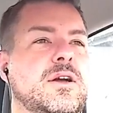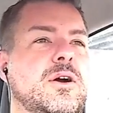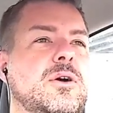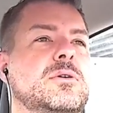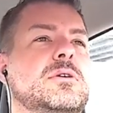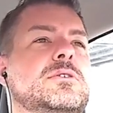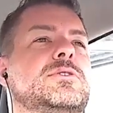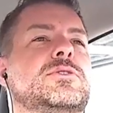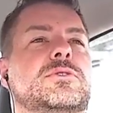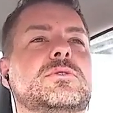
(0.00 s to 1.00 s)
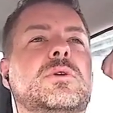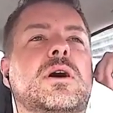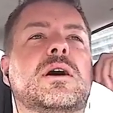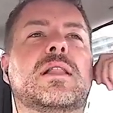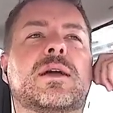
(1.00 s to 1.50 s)
to go to
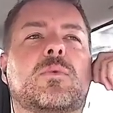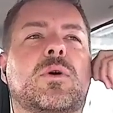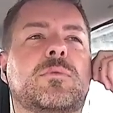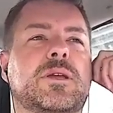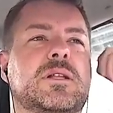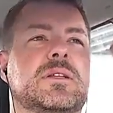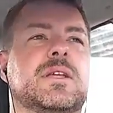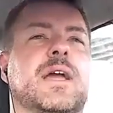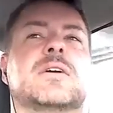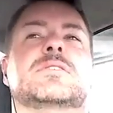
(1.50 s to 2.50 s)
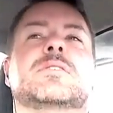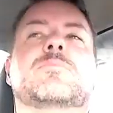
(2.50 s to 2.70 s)
like one meal a day or